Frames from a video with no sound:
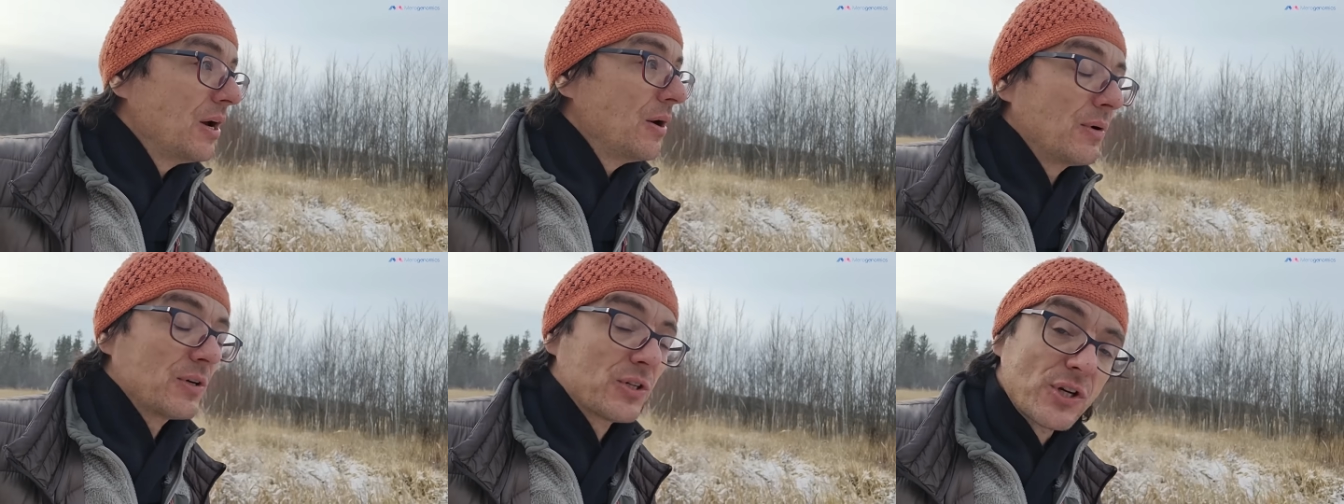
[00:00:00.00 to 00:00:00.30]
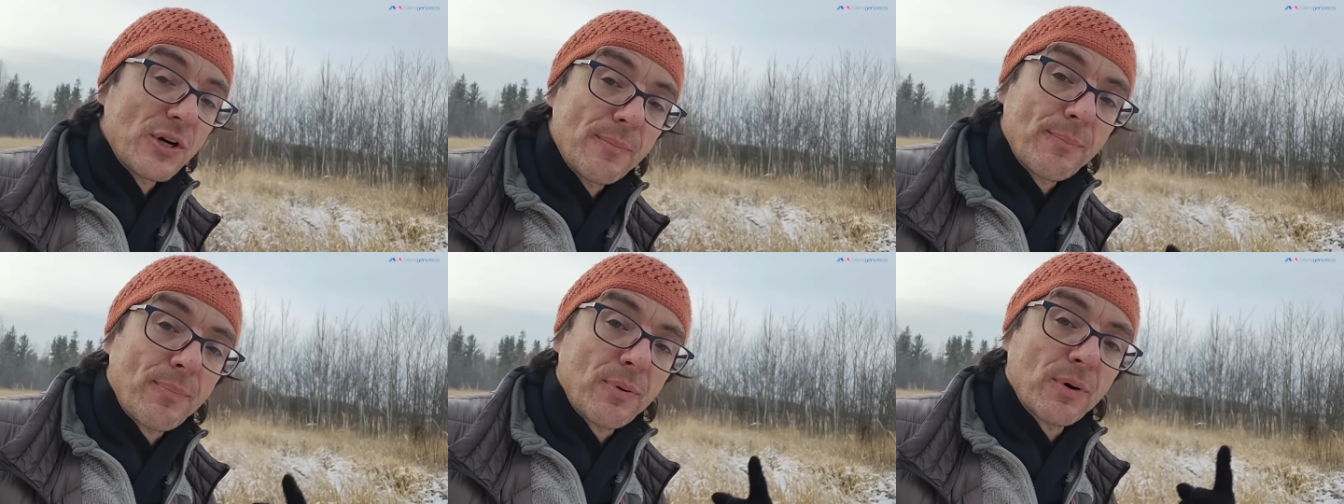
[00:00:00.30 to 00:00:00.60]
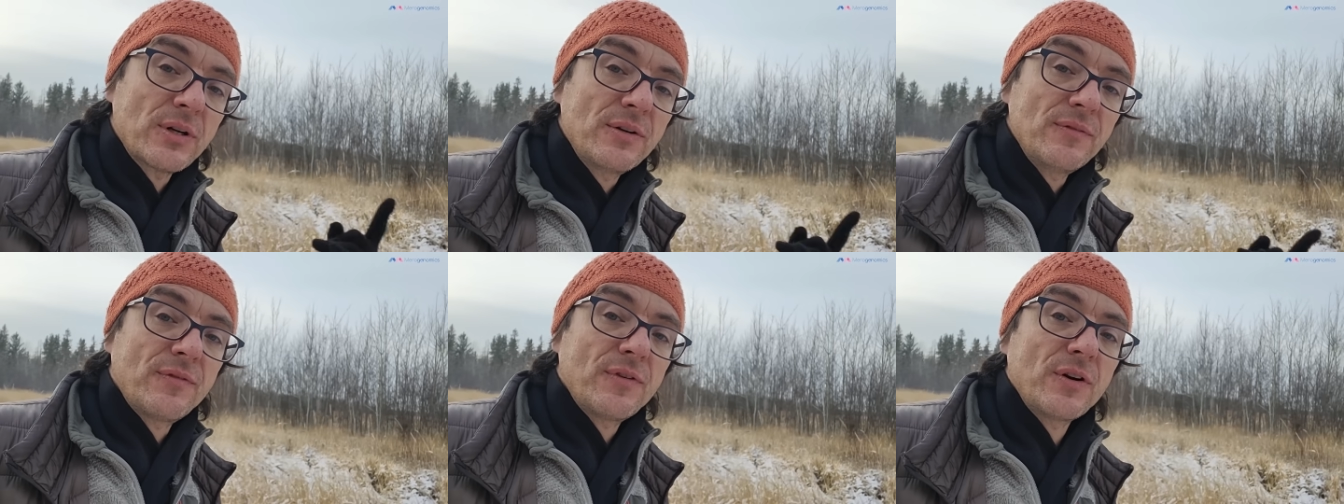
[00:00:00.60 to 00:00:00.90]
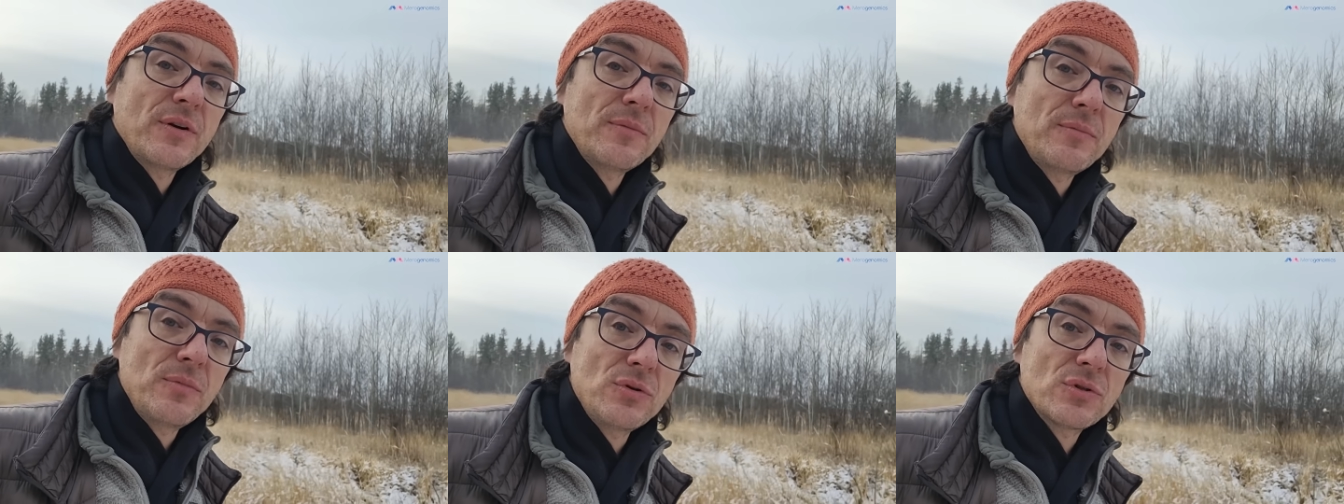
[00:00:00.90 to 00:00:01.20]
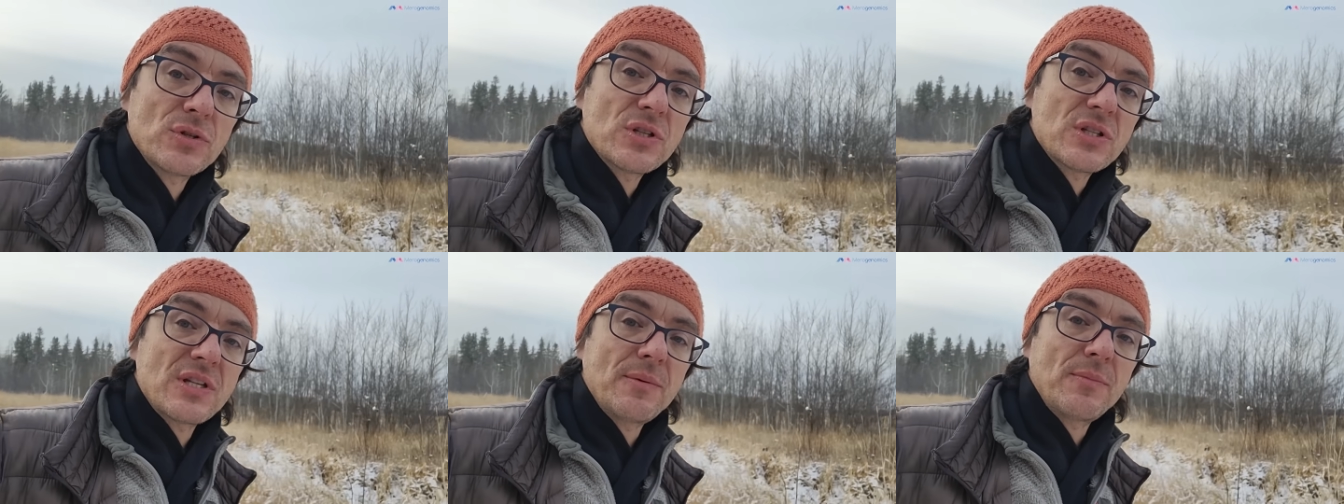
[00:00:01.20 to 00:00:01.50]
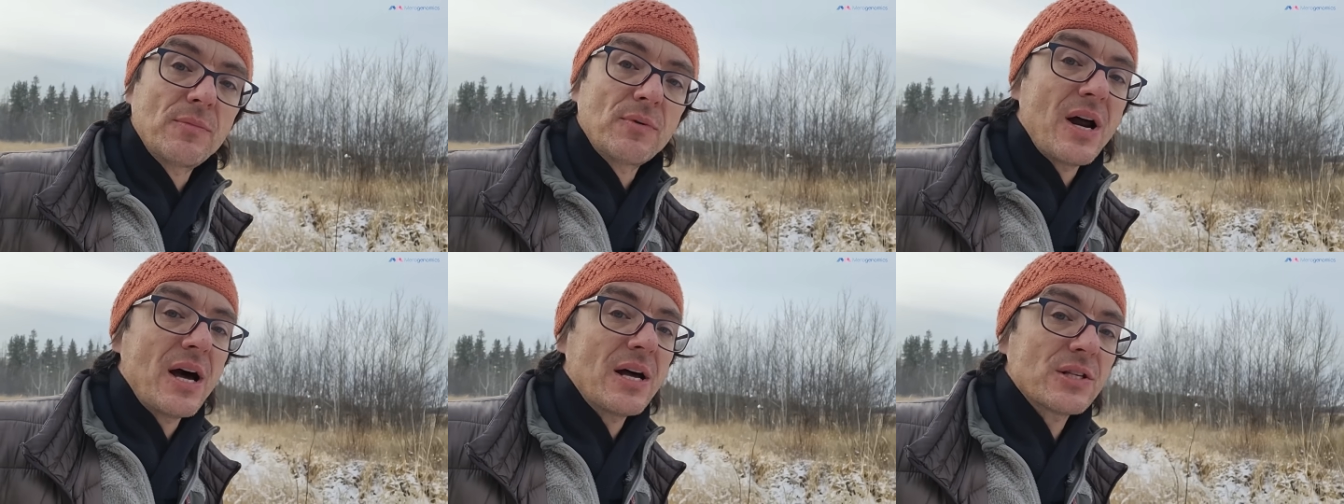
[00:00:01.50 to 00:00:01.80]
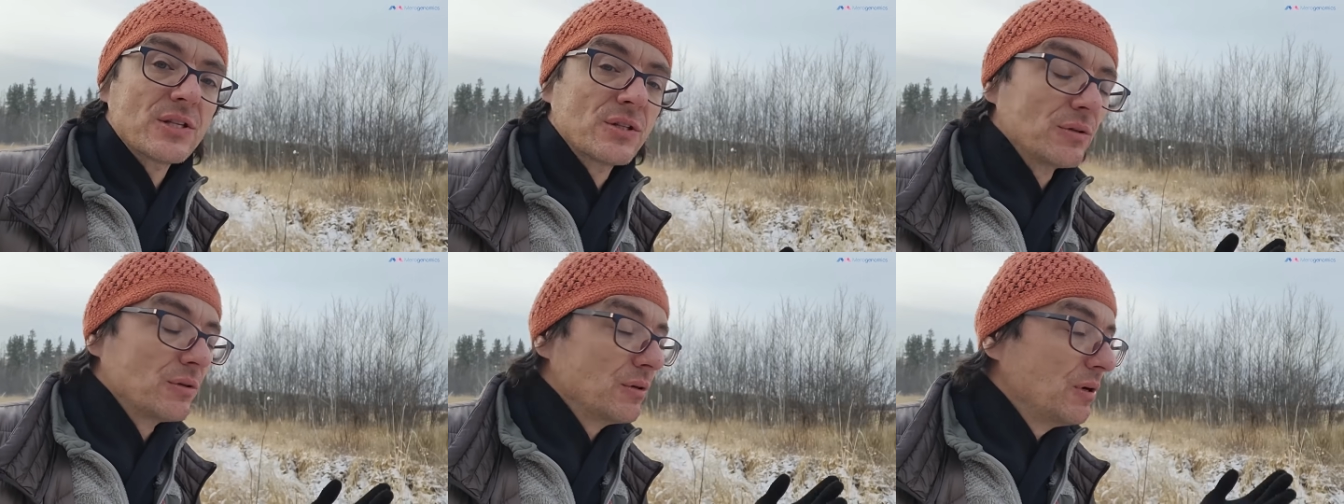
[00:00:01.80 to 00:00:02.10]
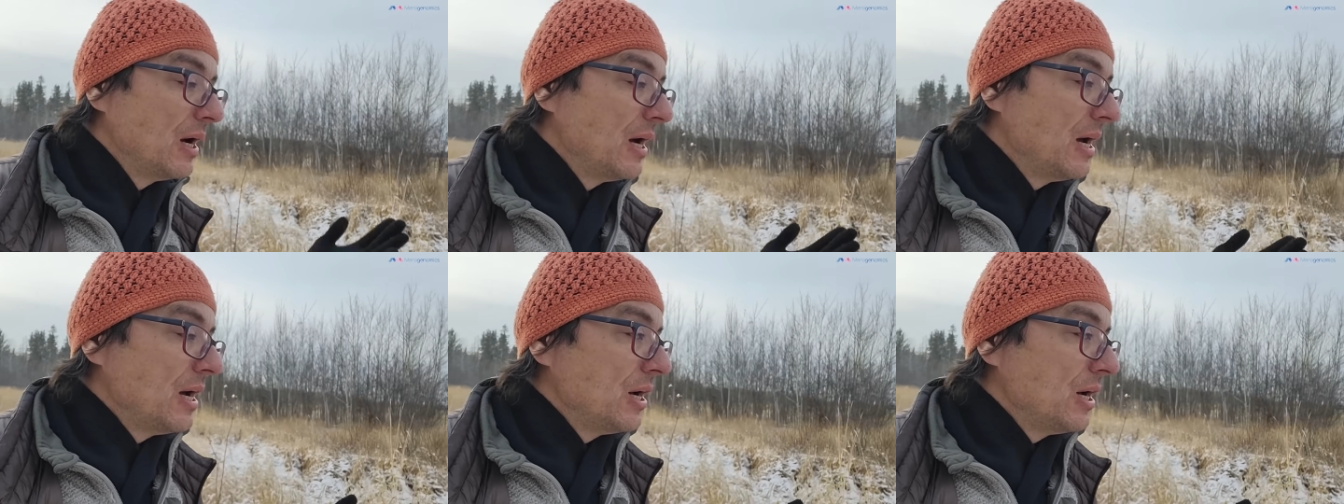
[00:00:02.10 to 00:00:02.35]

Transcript: which are important for your immune system, were also